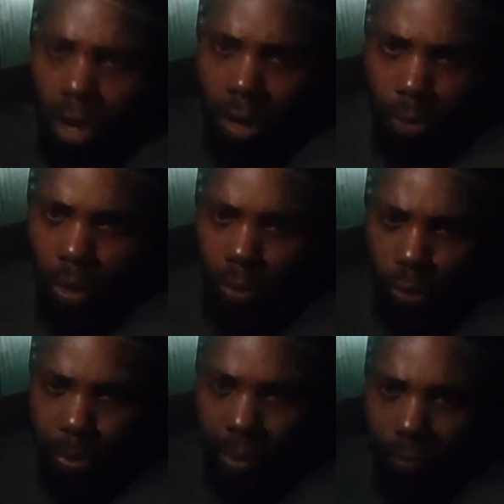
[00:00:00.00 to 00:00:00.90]
Hold on. What
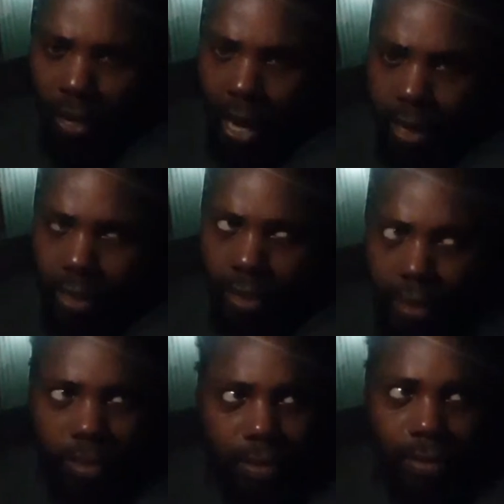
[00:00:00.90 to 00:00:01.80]
groups of light?
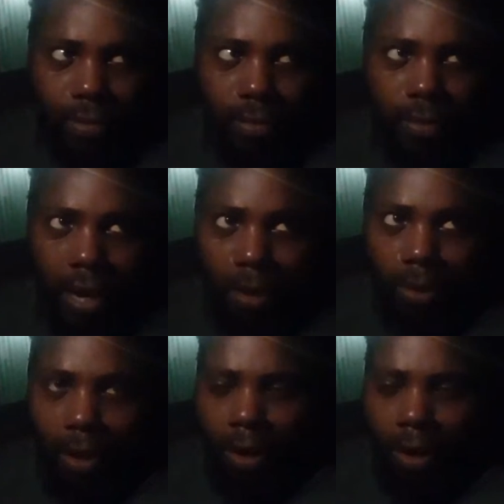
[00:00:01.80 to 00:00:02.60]
I don't know.